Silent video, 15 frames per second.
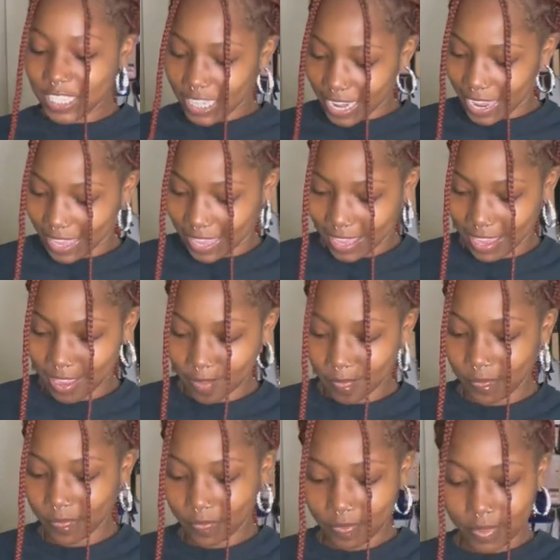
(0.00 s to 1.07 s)
jacket.
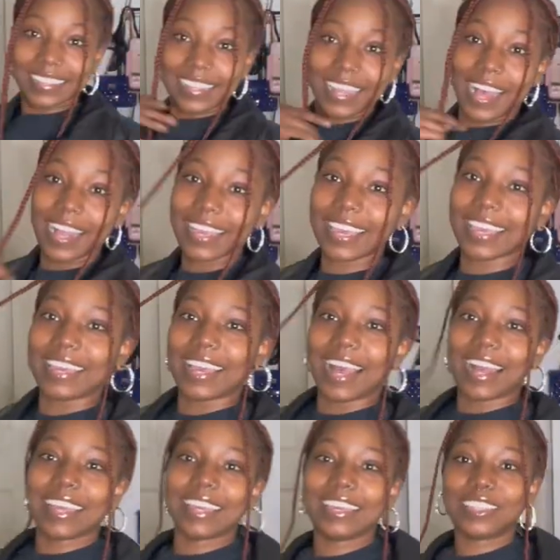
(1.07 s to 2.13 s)
I can't
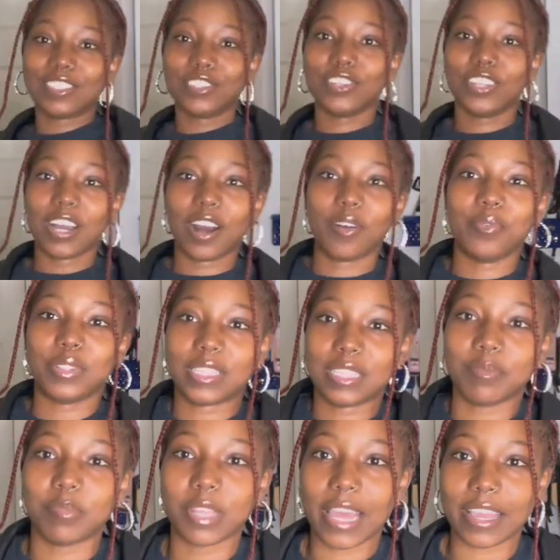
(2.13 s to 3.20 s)
I can't show y'all with the
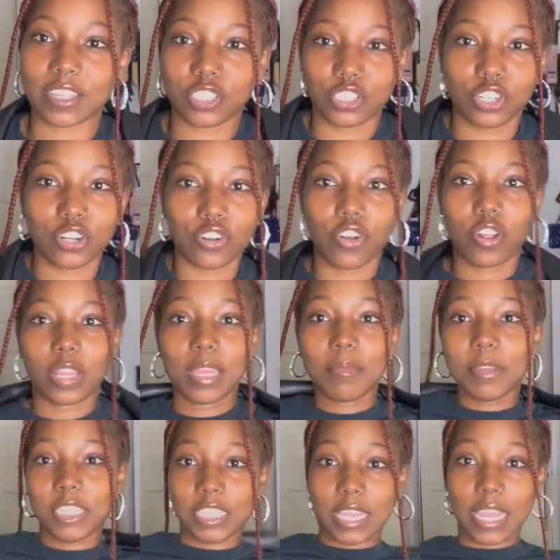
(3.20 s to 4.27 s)
black shirt on. Let
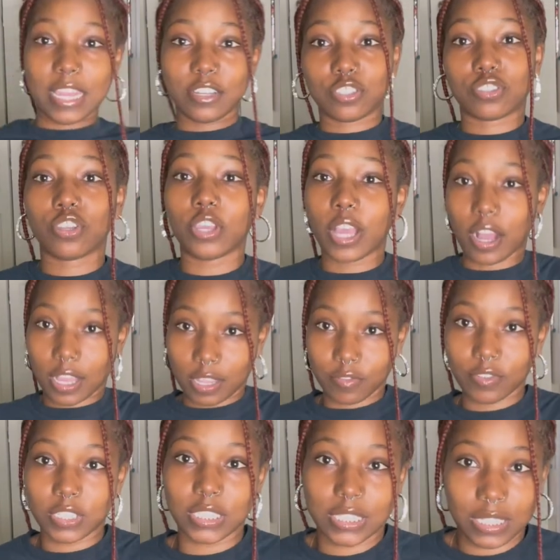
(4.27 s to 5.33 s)
me change so y'all can
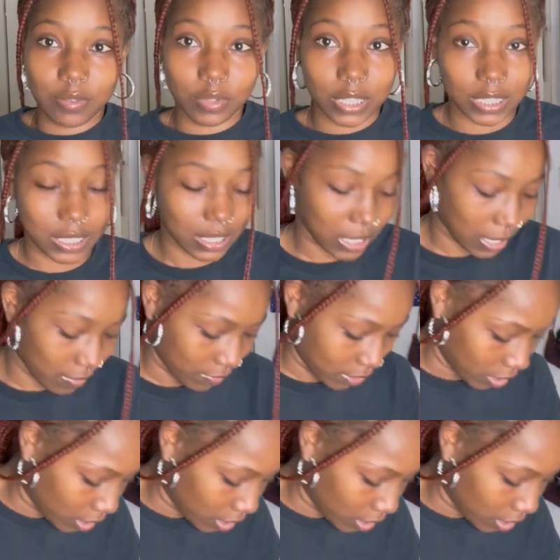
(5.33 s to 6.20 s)
really see what this is giving.